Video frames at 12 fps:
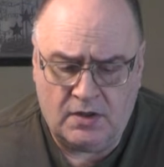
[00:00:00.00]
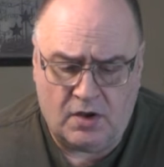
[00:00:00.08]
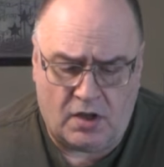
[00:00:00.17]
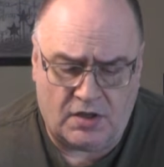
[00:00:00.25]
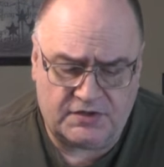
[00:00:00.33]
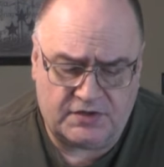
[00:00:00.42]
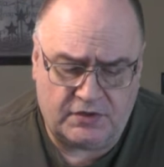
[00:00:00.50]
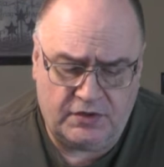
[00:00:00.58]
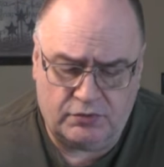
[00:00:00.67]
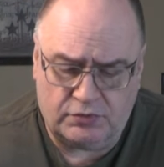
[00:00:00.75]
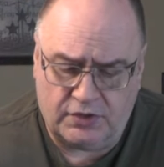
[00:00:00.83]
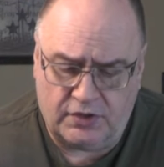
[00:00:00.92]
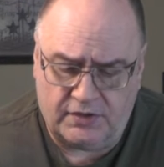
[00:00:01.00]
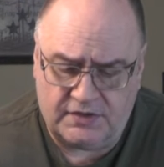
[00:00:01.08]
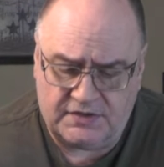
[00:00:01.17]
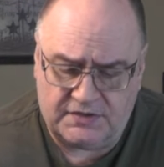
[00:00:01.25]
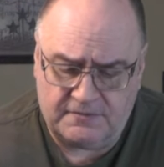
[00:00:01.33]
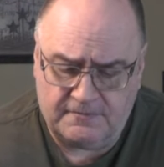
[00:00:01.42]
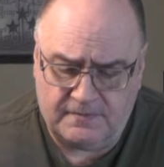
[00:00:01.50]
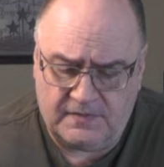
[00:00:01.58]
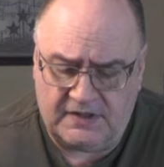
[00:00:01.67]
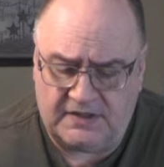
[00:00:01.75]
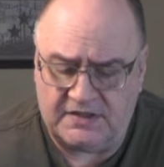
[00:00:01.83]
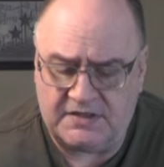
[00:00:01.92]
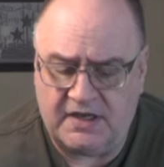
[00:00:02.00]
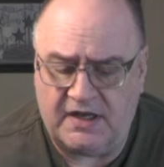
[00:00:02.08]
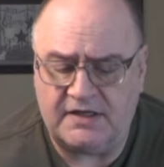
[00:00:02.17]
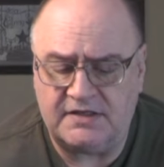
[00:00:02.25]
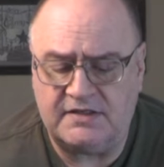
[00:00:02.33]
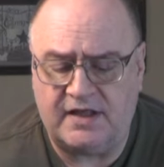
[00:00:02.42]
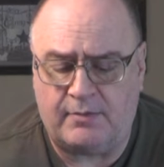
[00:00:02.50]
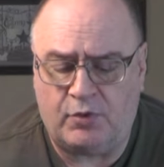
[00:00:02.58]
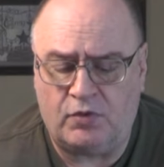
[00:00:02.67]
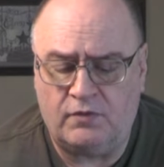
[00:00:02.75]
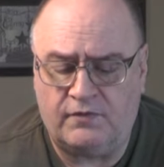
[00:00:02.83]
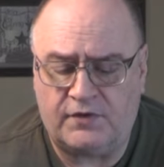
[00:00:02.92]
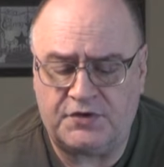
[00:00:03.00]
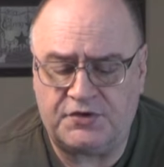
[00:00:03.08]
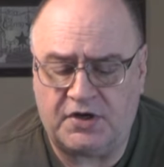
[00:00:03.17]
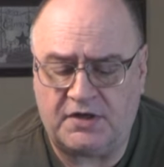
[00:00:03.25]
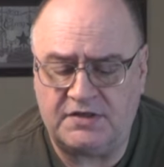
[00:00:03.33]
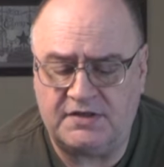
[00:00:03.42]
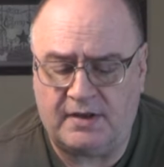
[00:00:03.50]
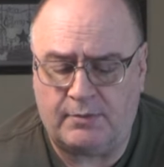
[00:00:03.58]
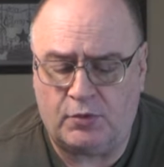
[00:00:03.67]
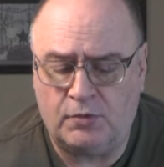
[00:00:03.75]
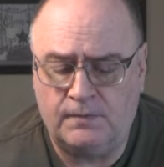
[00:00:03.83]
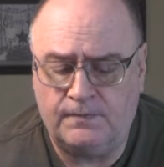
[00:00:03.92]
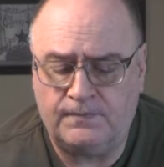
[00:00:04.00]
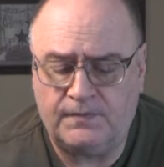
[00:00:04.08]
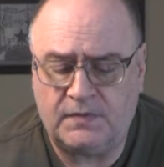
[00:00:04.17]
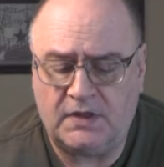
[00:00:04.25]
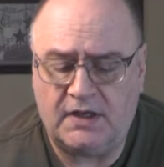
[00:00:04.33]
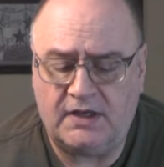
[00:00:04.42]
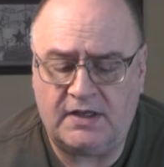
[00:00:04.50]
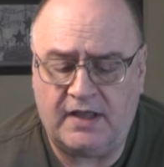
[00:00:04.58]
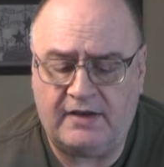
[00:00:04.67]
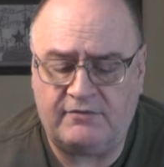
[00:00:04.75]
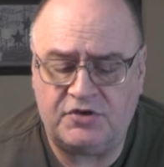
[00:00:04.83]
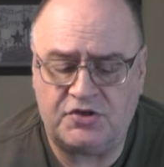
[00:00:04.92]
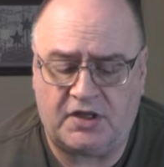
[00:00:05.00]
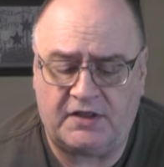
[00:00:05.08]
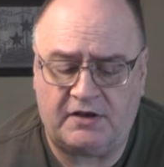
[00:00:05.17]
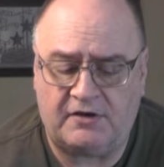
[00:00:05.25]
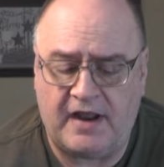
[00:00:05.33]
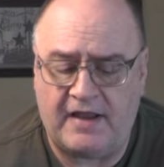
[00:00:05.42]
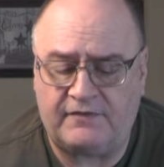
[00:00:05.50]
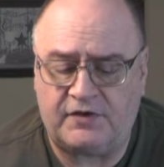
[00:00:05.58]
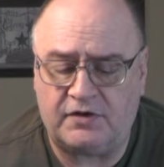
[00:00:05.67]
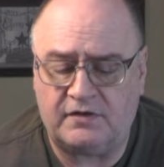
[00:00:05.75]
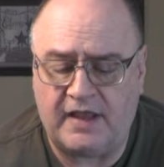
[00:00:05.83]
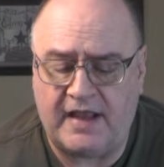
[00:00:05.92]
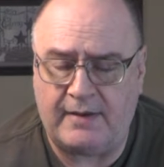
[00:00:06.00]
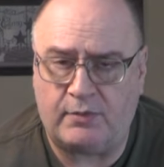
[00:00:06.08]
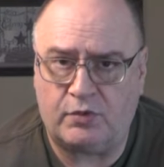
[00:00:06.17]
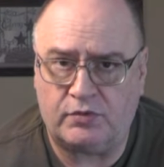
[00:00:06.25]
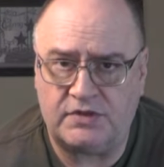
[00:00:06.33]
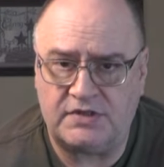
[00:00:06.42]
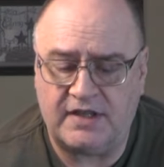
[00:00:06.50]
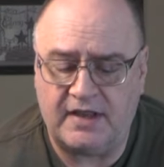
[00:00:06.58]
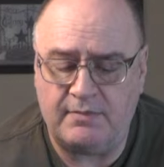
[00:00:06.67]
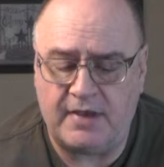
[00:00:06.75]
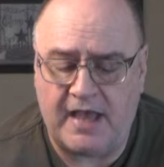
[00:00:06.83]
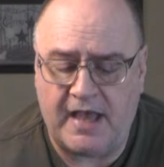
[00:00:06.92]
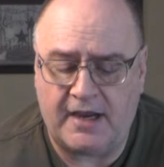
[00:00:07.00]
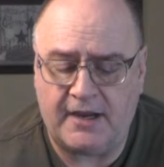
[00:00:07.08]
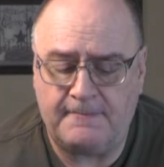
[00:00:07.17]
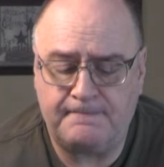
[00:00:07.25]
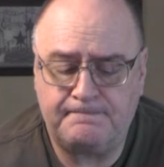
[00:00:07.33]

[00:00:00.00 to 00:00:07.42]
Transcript: Also you will notice that this gun is double, first shot is double, and every shot thereafter the hammer would stay back.